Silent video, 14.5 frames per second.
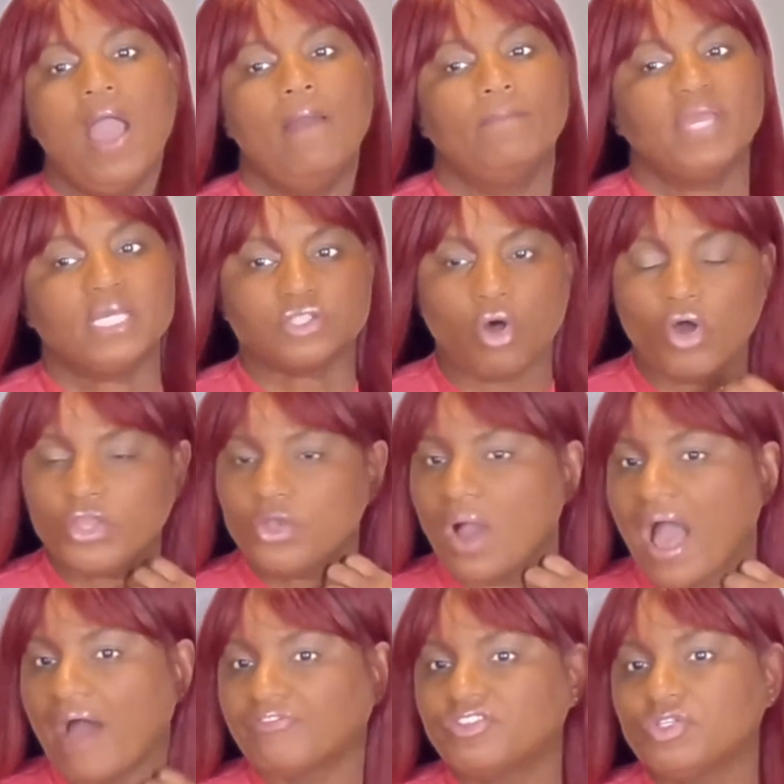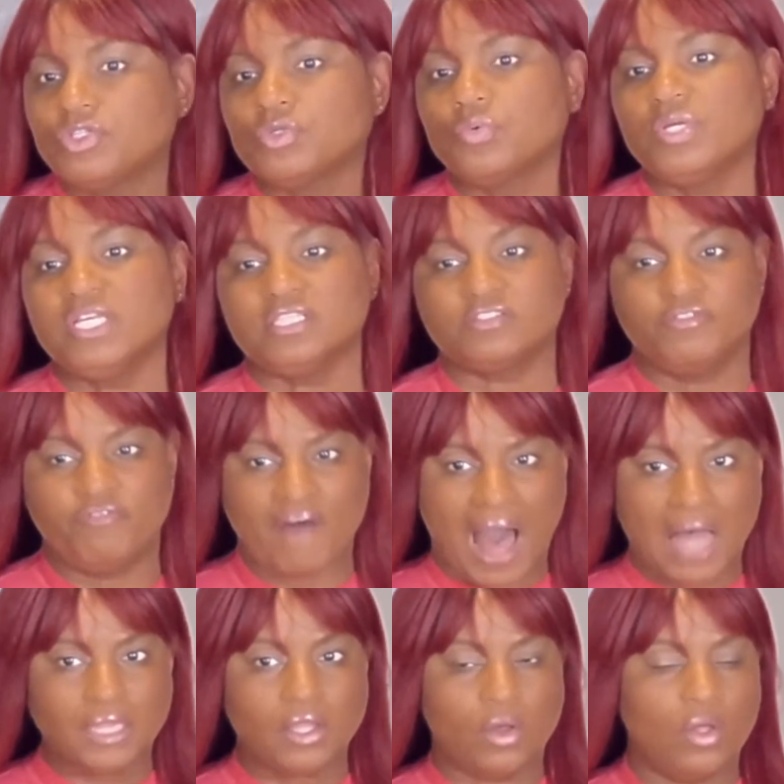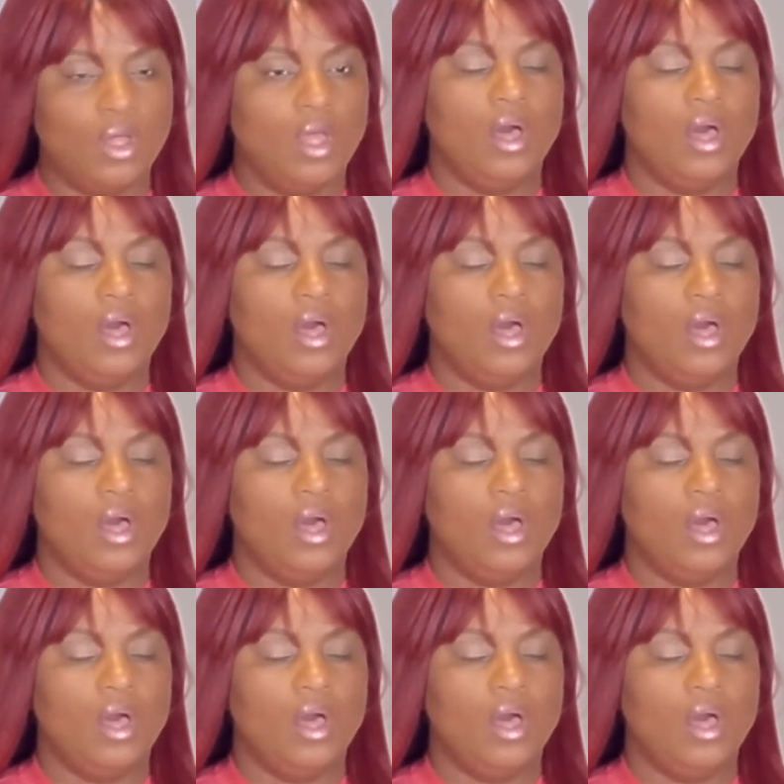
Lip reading: because all you have to do is follow